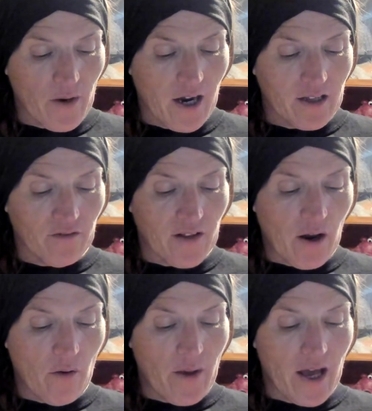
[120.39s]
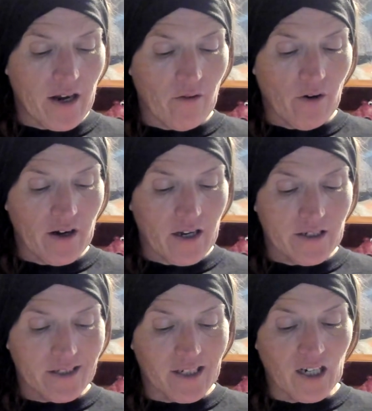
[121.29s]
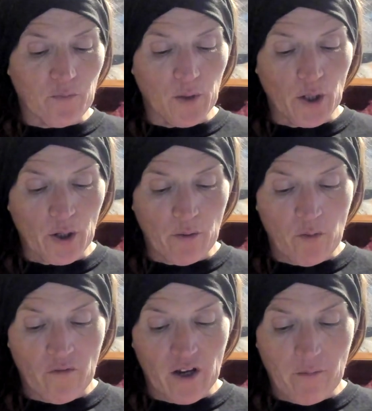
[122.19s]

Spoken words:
behind the flower bed, or an indistinct blur moving